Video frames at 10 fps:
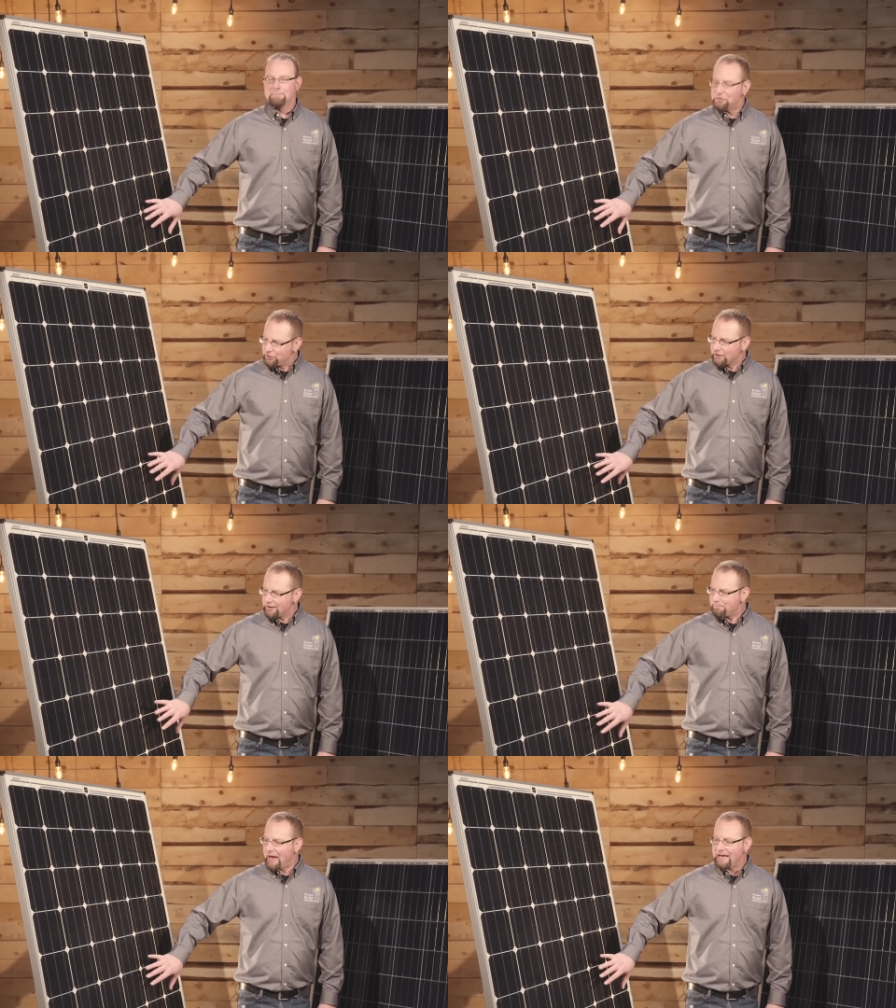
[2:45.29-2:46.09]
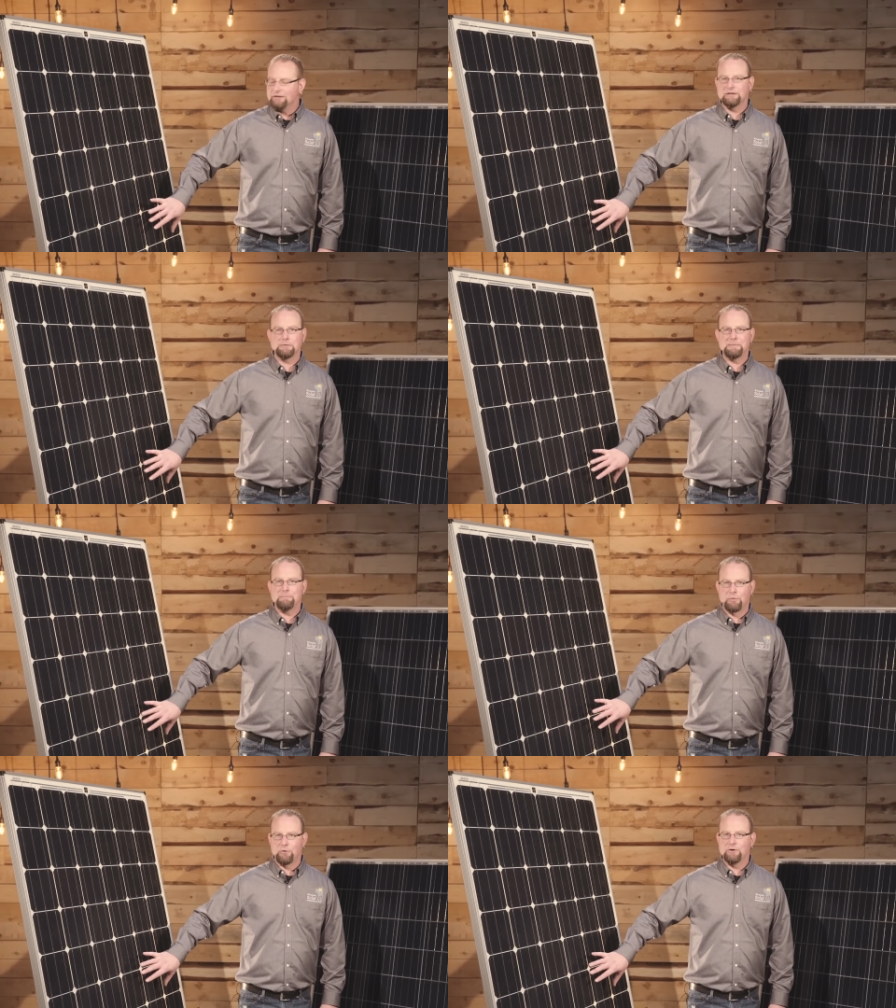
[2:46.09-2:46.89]
but you're gonna pay a little
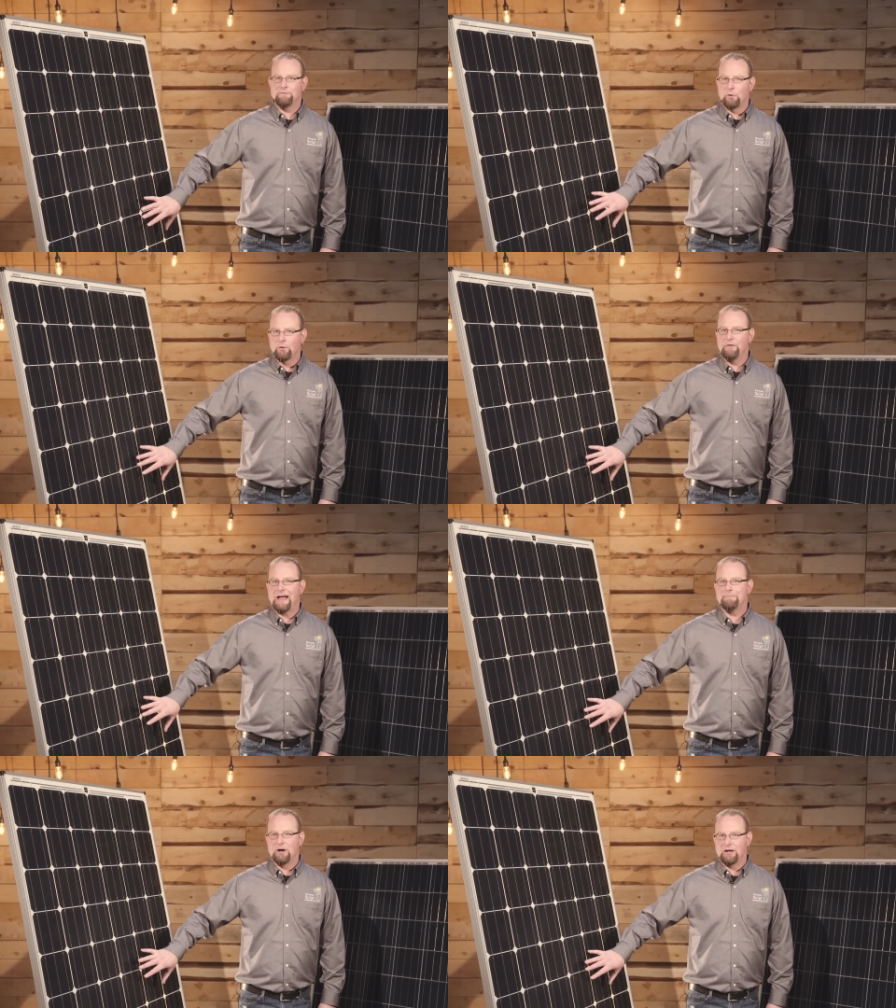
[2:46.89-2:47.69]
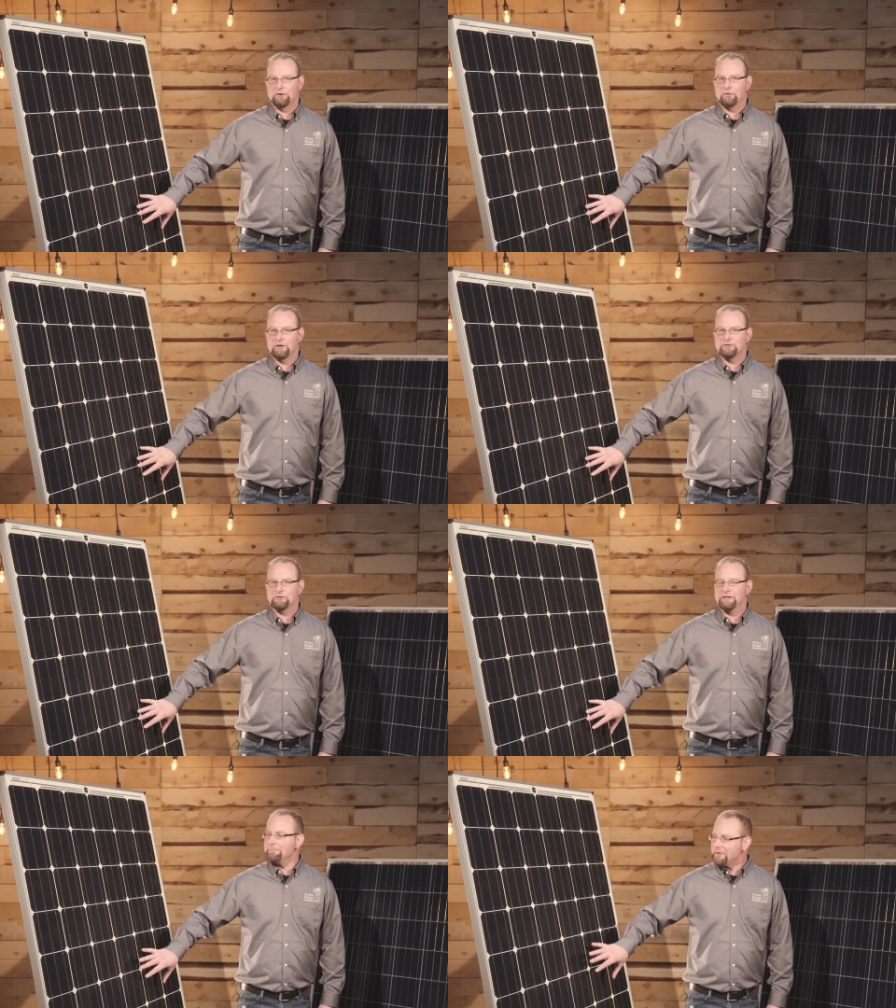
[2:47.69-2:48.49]
bit more for that
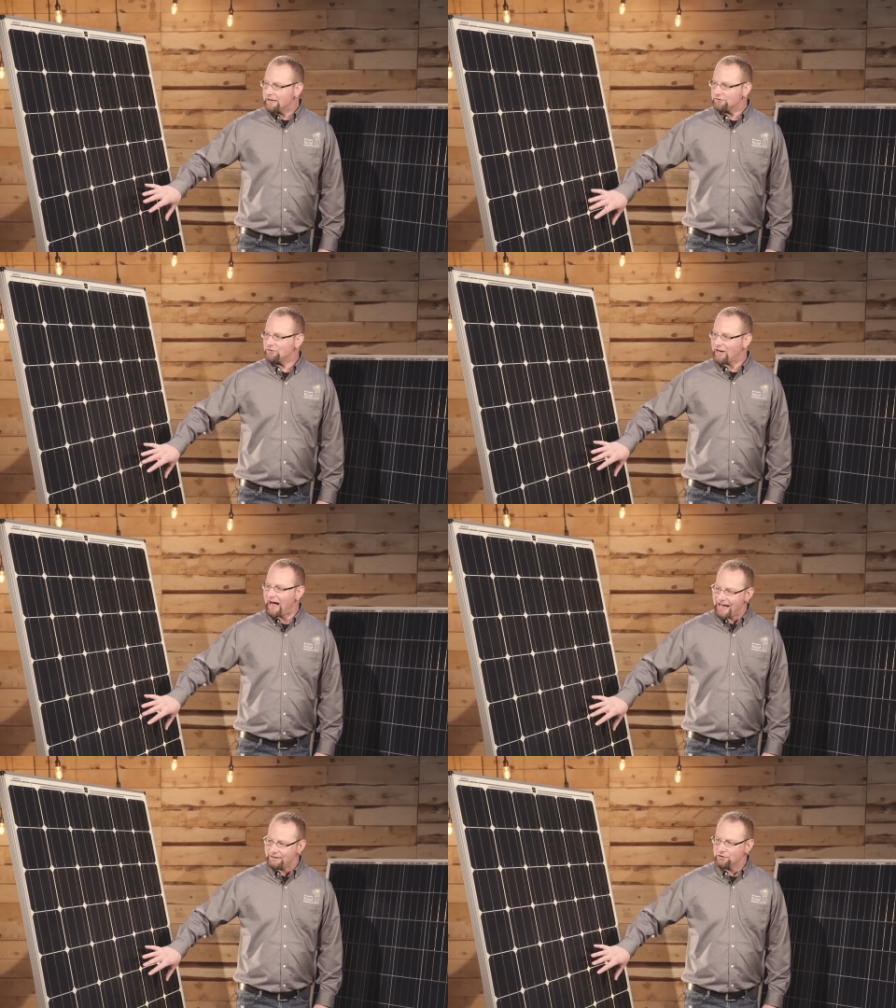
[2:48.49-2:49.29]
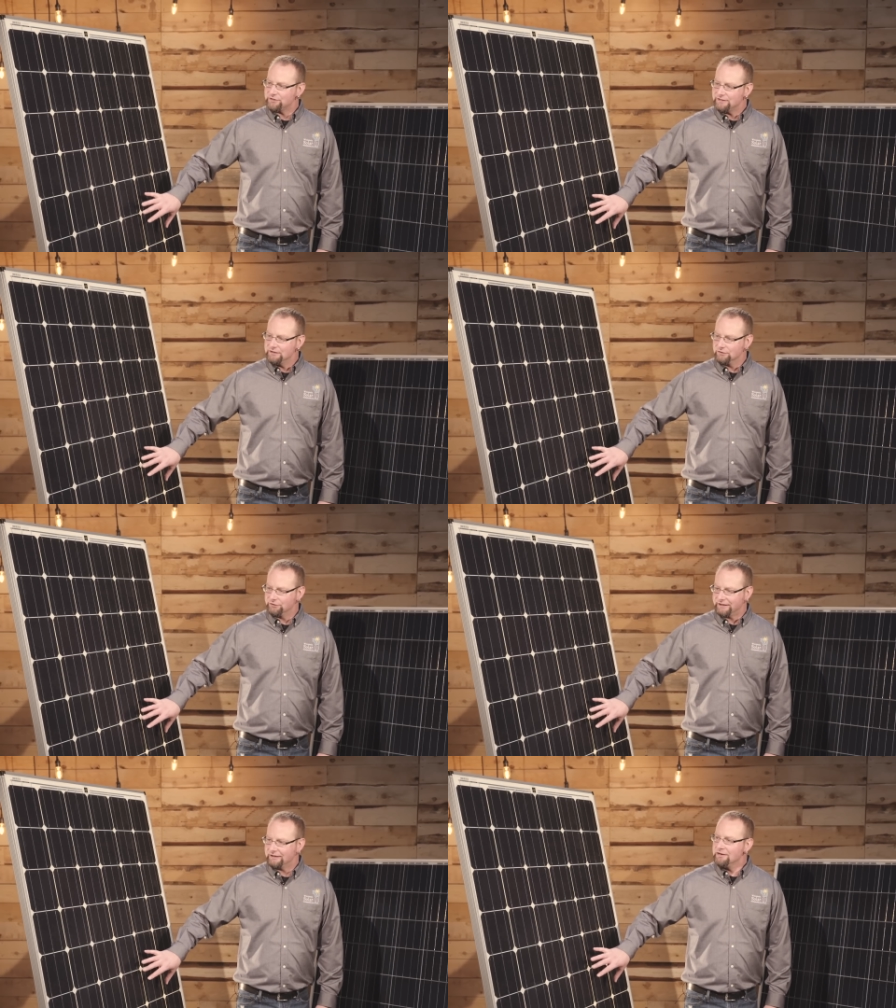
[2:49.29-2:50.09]
monocrystalline because it's higher
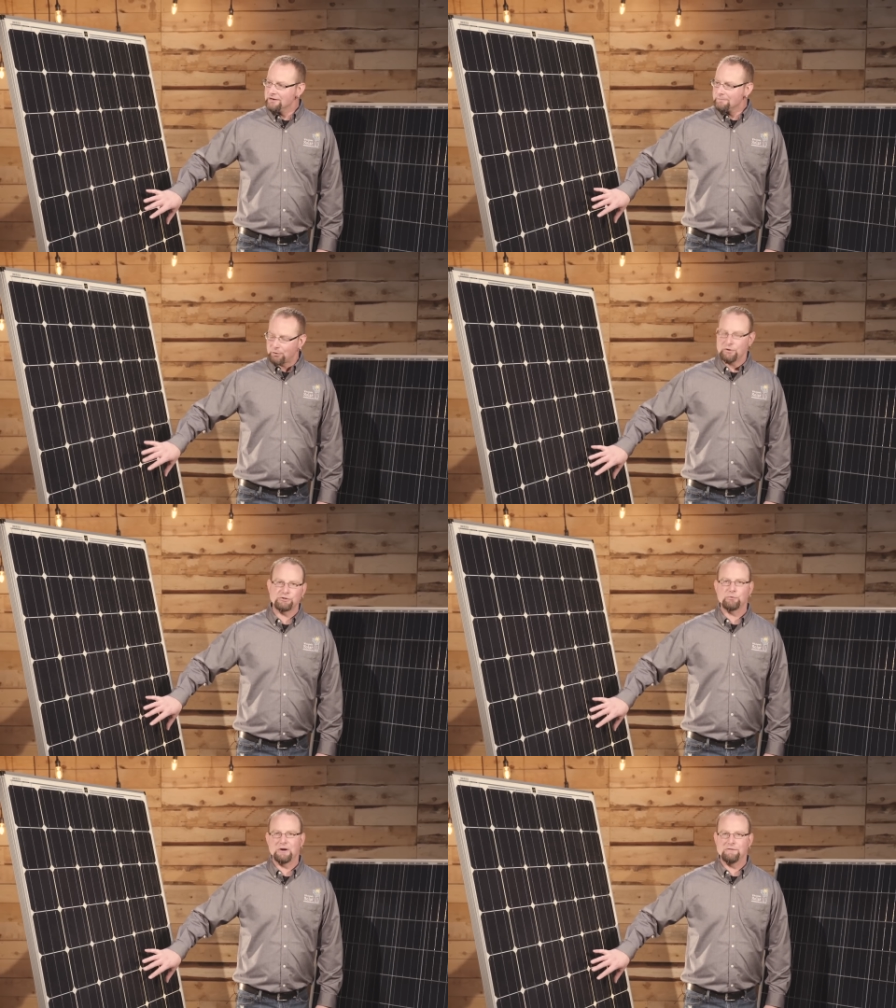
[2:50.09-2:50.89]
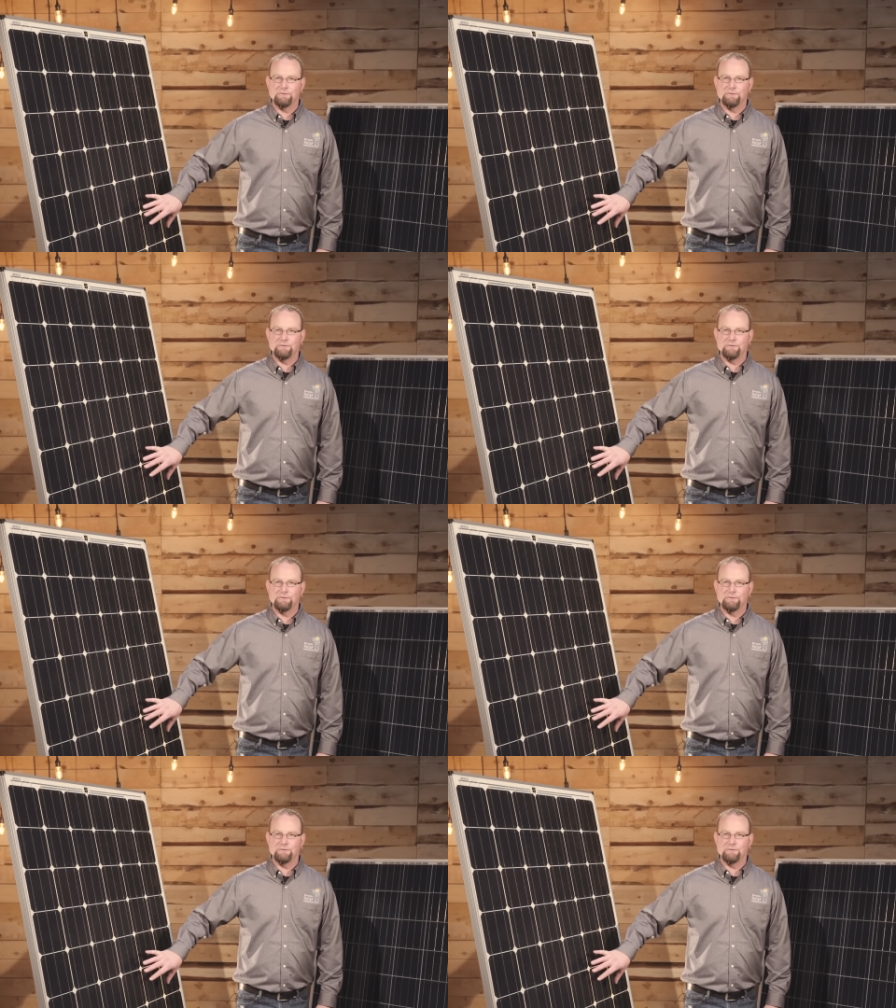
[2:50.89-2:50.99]
yielding per square